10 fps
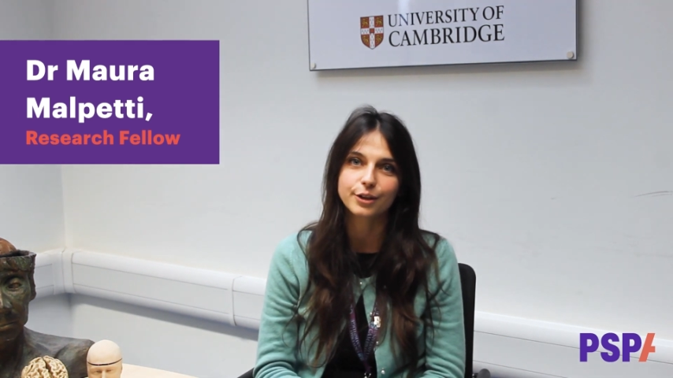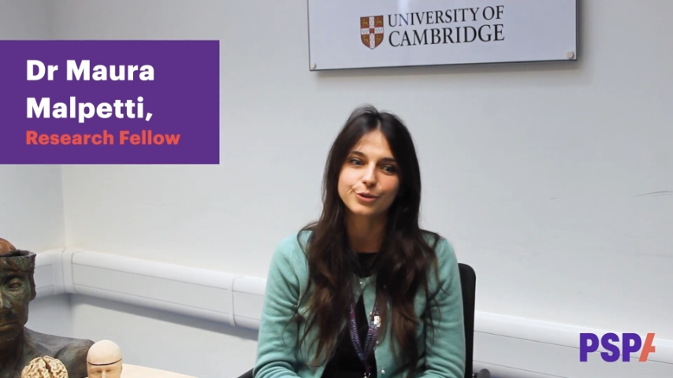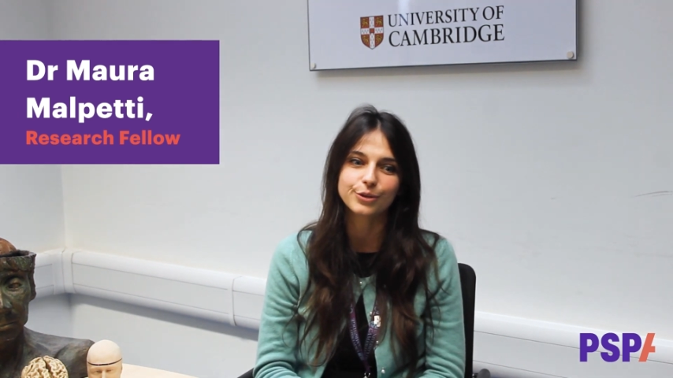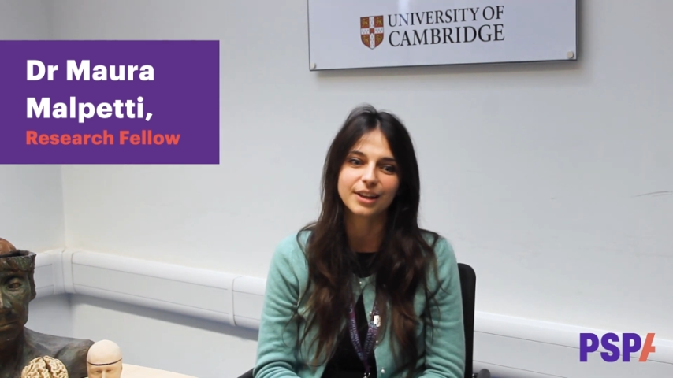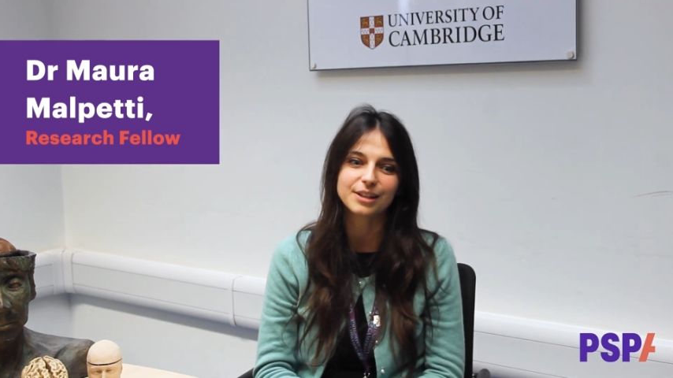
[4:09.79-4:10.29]

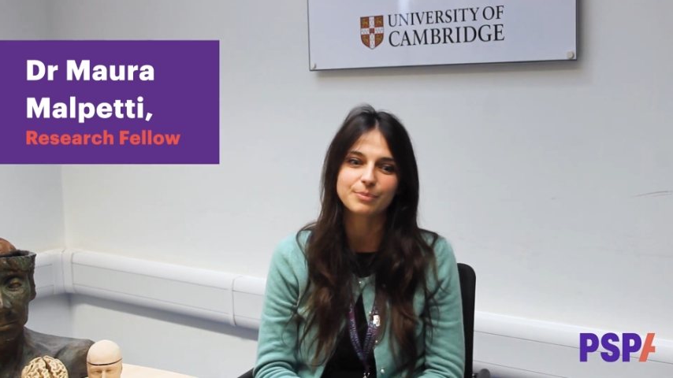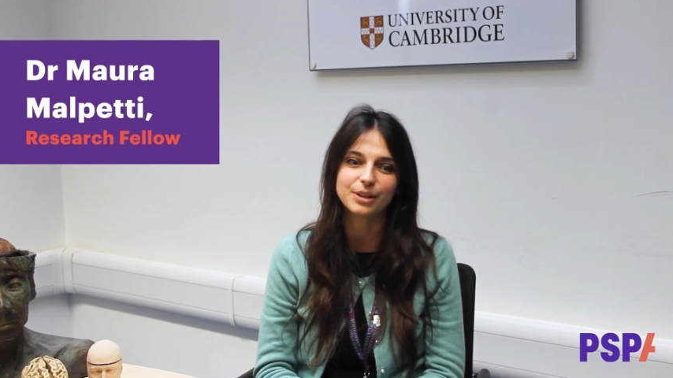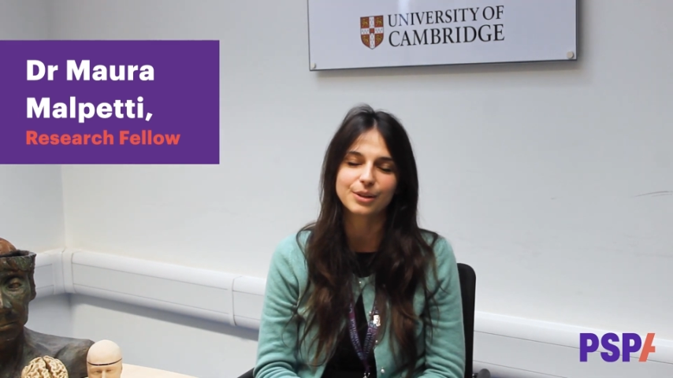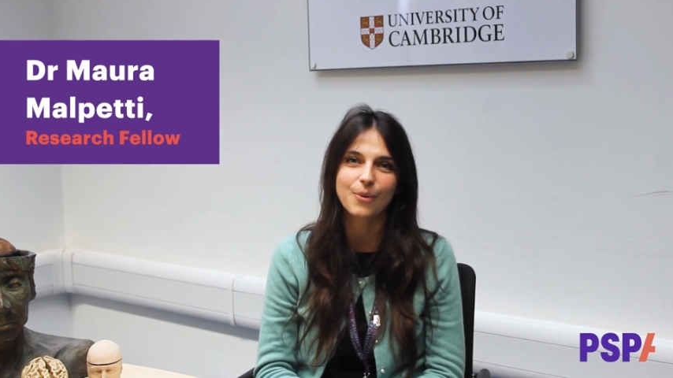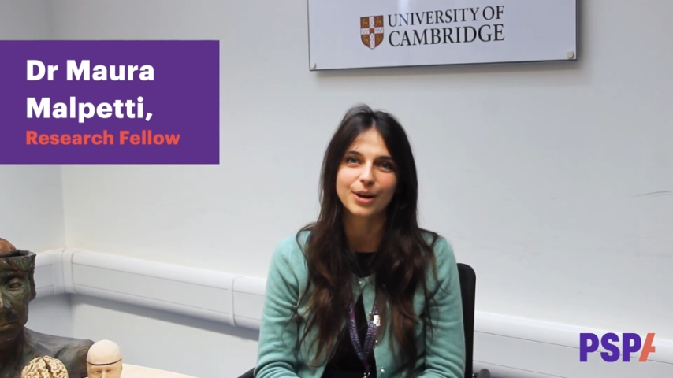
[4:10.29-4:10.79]
So it has
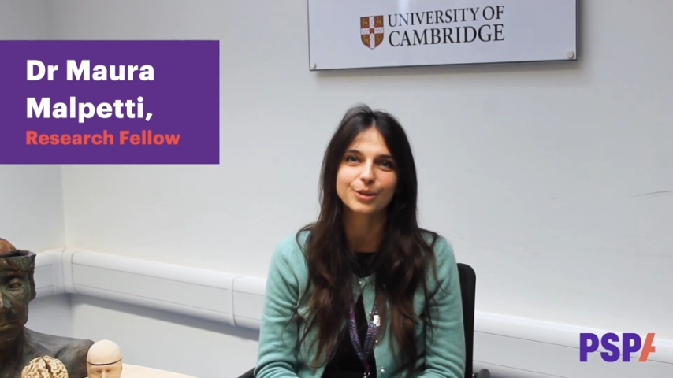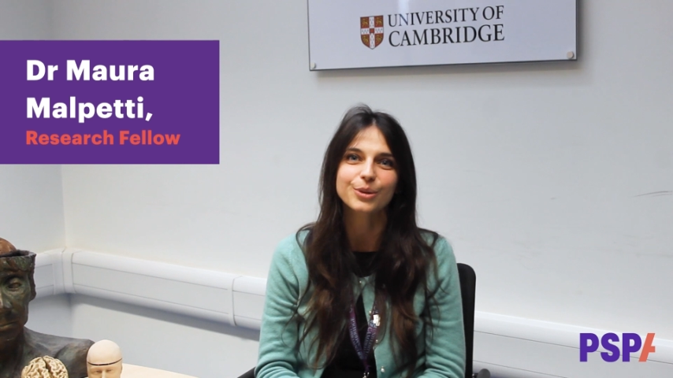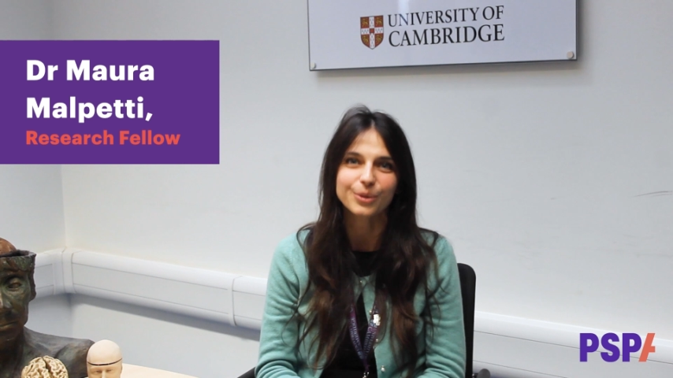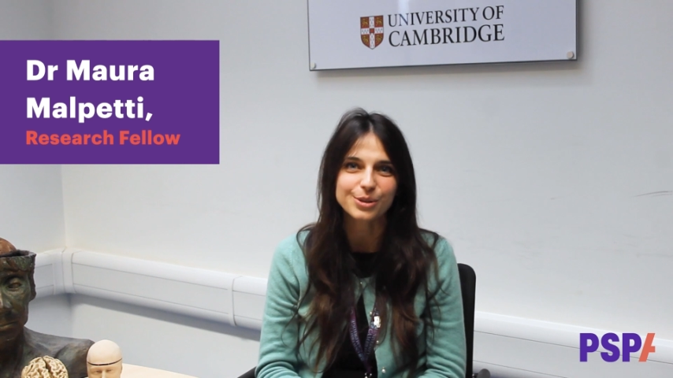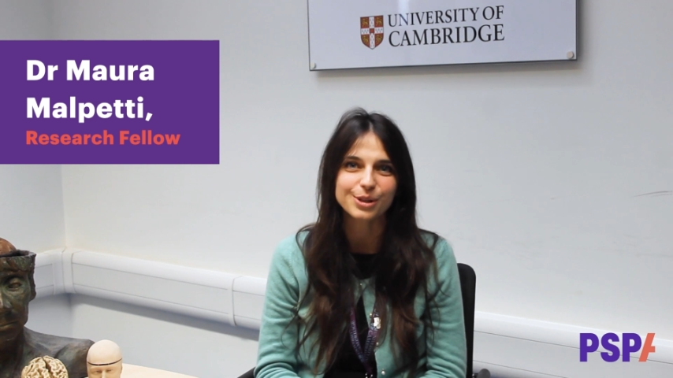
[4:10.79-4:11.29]
been quite
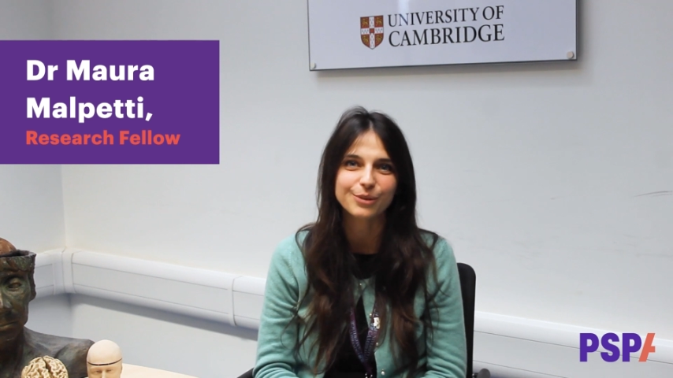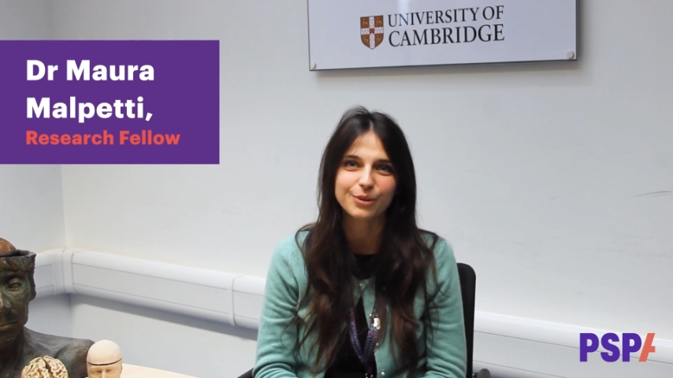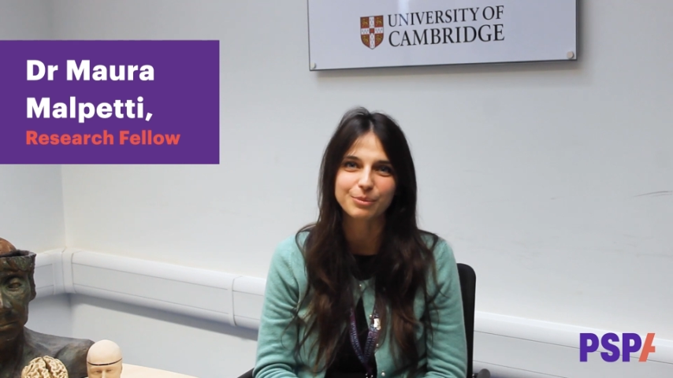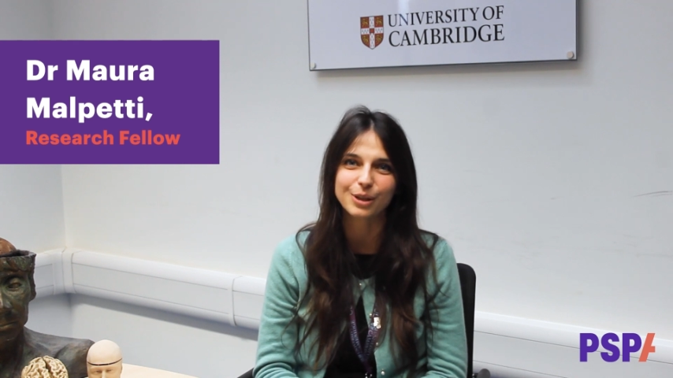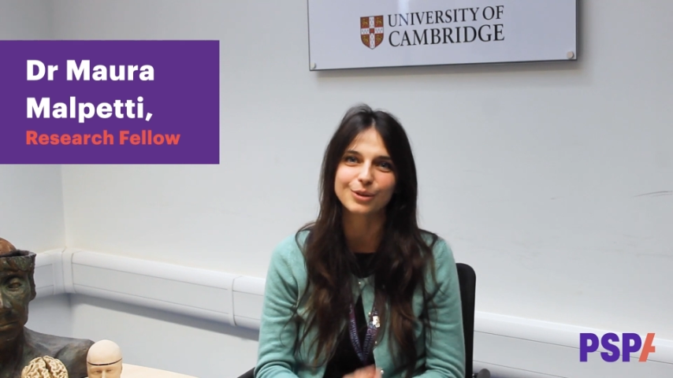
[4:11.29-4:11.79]
crucial for me,